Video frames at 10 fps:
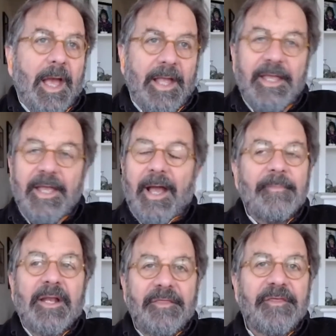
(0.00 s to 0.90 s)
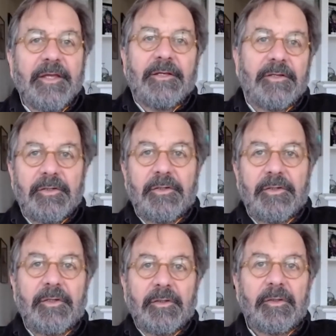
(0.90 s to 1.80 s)
Yeah. I mean, I think
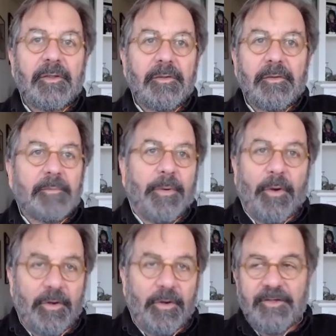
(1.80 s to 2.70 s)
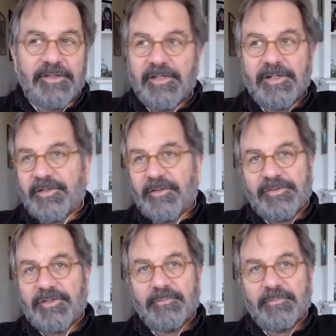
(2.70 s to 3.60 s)
part of it is
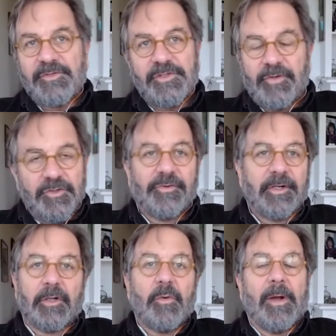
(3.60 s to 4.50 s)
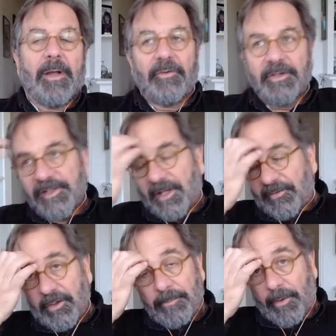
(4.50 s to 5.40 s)
there's some structural inequalities
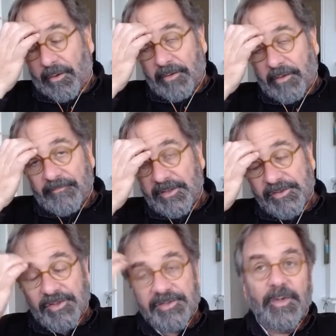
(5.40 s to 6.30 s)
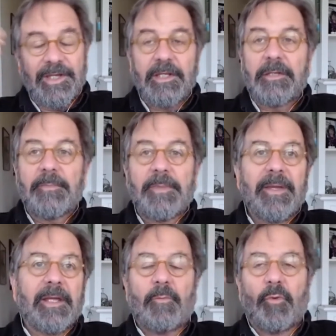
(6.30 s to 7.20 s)
out there. Part of it is just we need to be
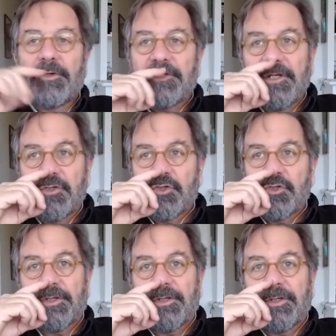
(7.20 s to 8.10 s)
paying more attention.